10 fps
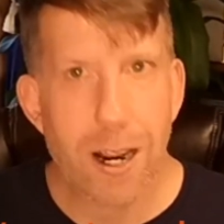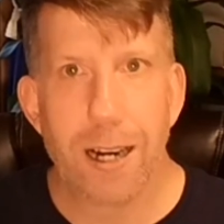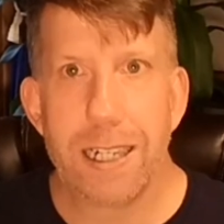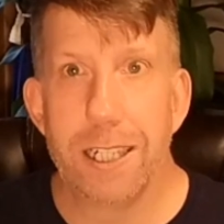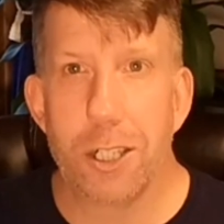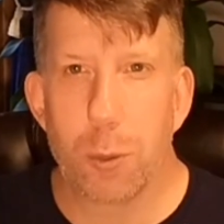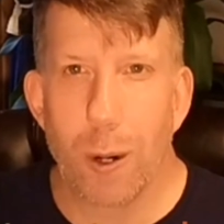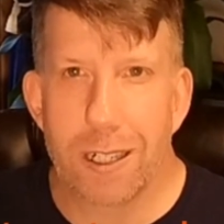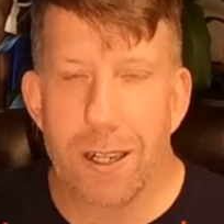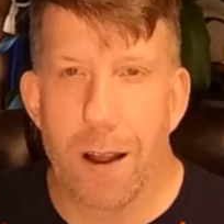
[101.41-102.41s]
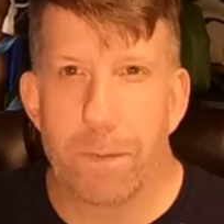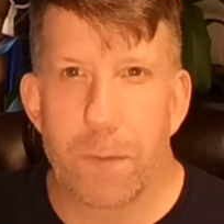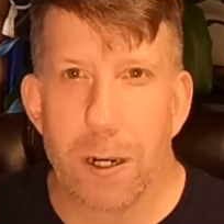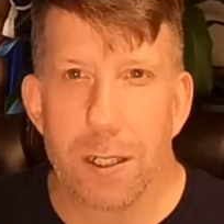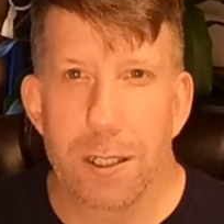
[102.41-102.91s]
get your TWIC done
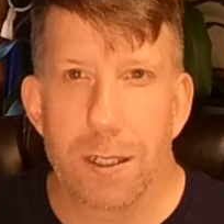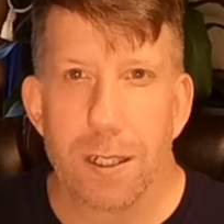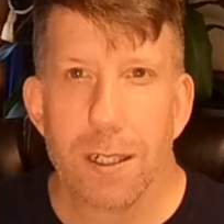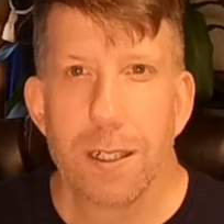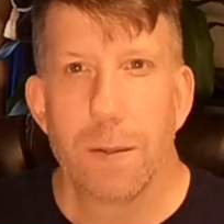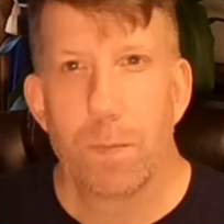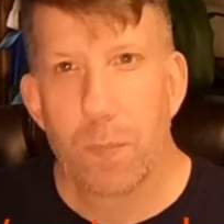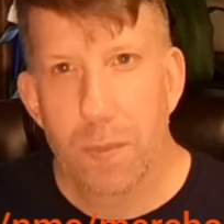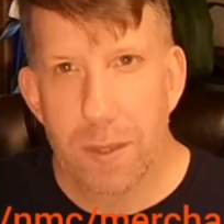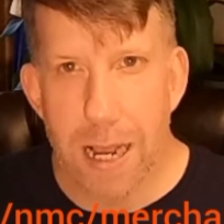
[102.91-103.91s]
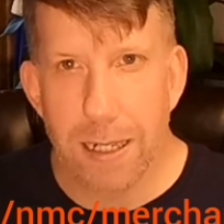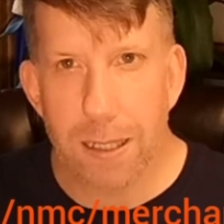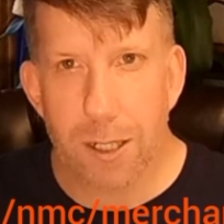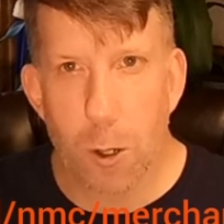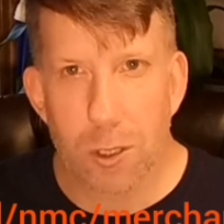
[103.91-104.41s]
first, then
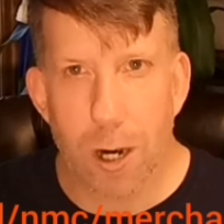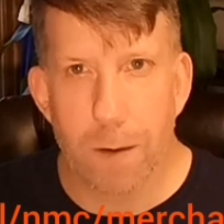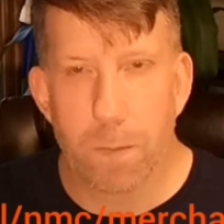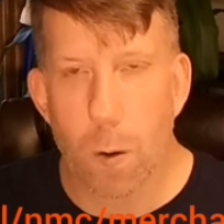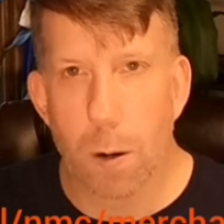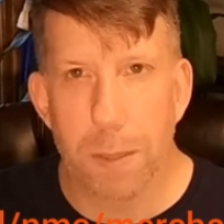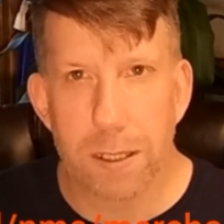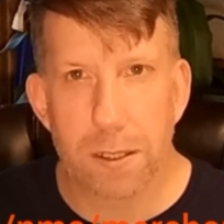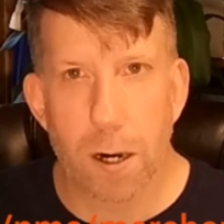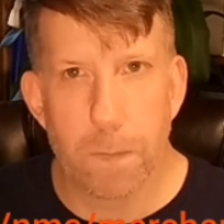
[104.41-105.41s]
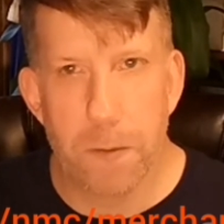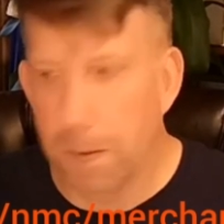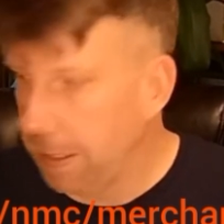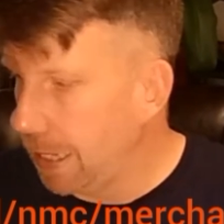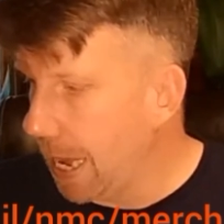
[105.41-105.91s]
get the Coast Guard form and start
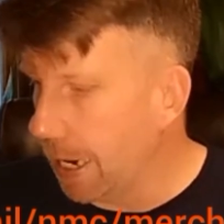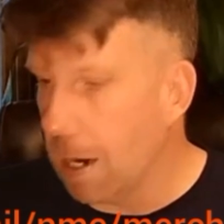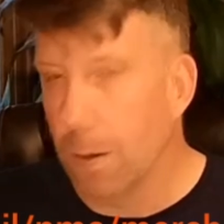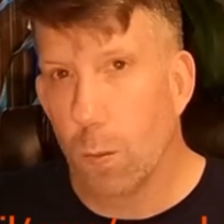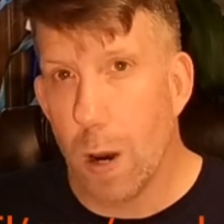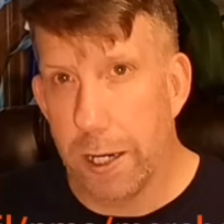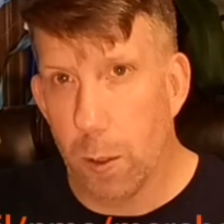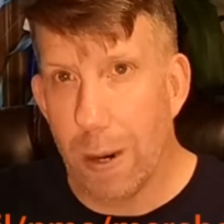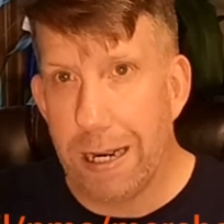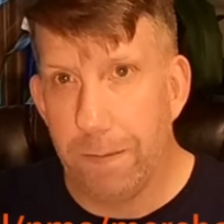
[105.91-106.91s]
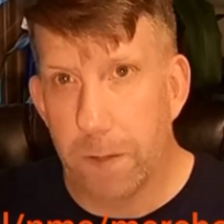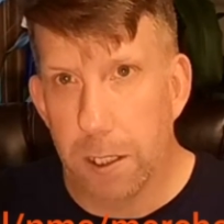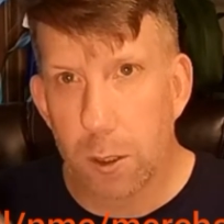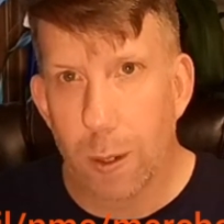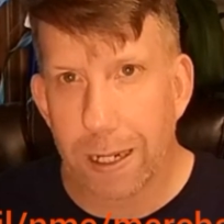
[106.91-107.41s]
filling that out while you're waiting for
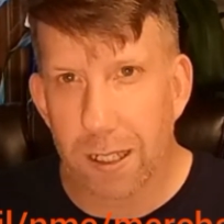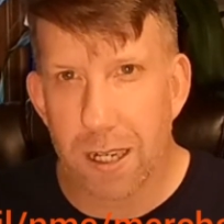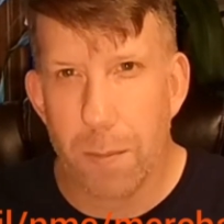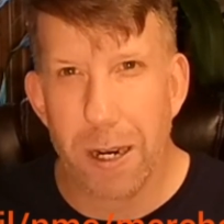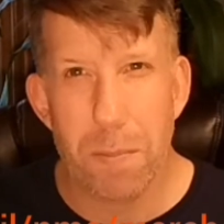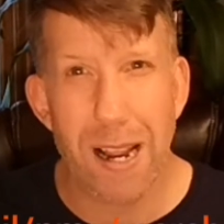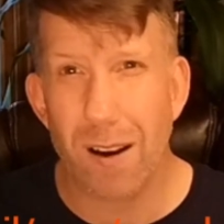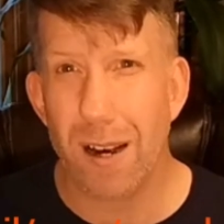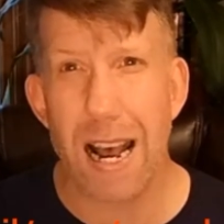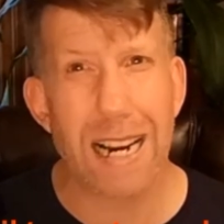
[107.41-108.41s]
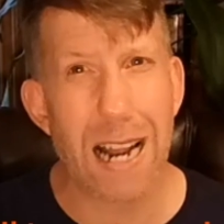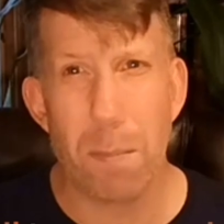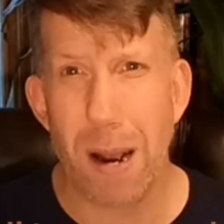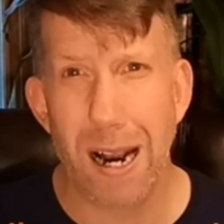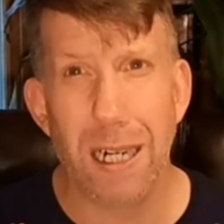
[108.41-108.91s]
your TWIC to come in the mail. I
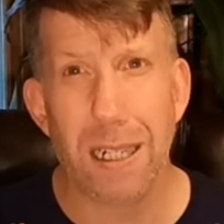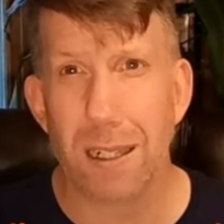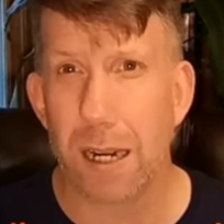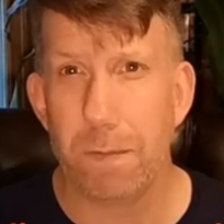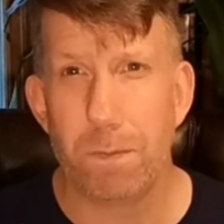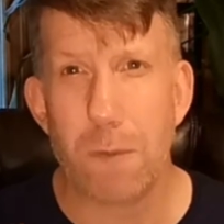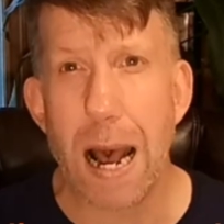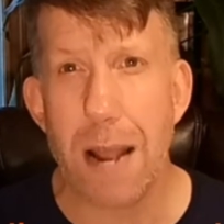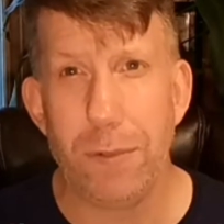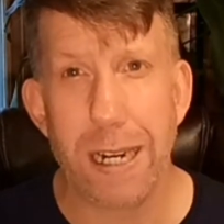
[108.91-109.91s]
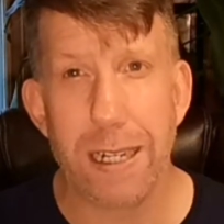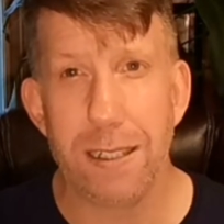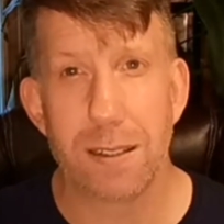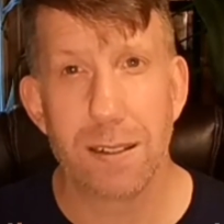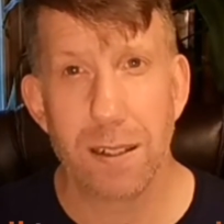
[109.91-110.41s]
got mine in like 5
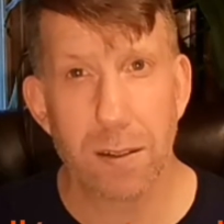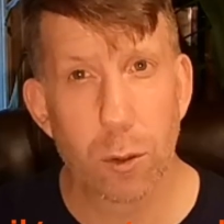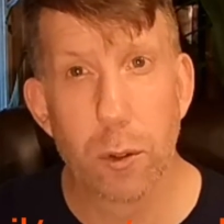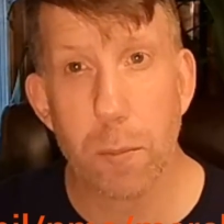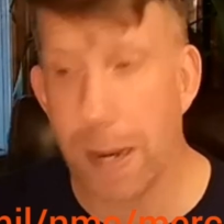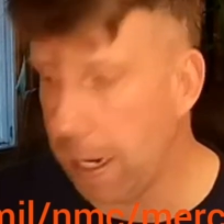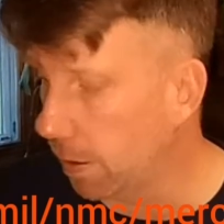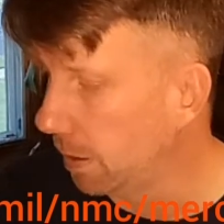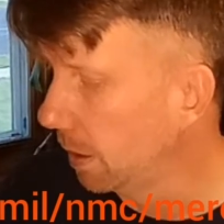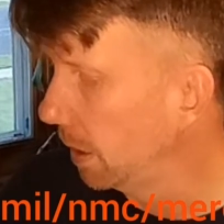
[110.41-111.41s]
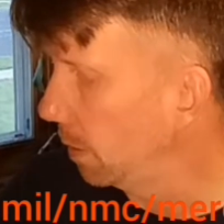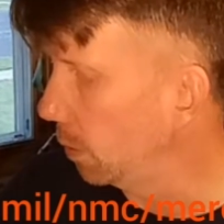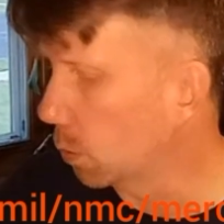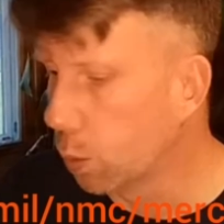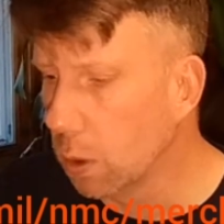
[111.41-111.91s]
days through the mail. It
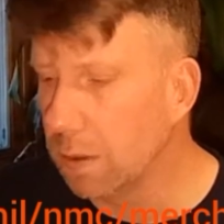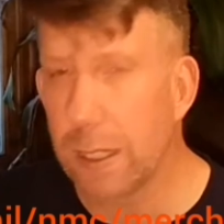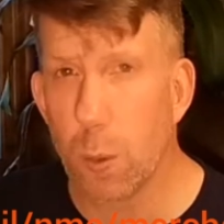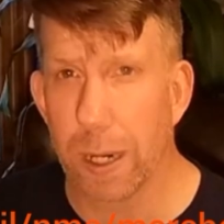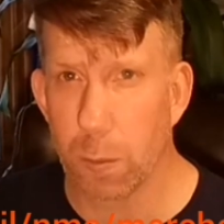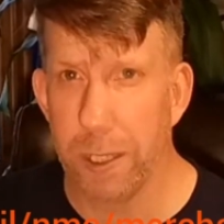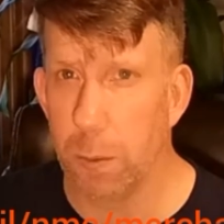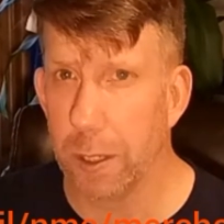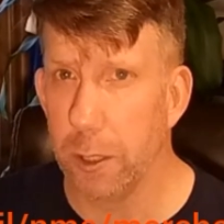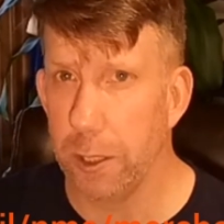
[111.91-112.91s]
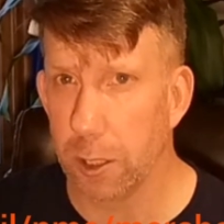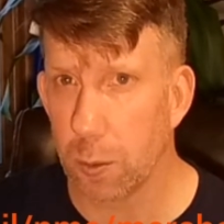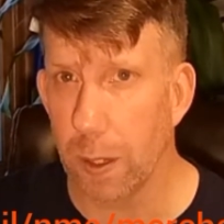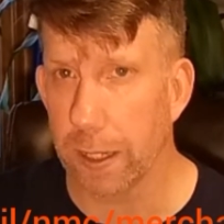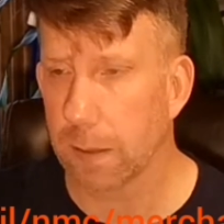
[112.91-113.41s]
was really quick when you renew your TWIC.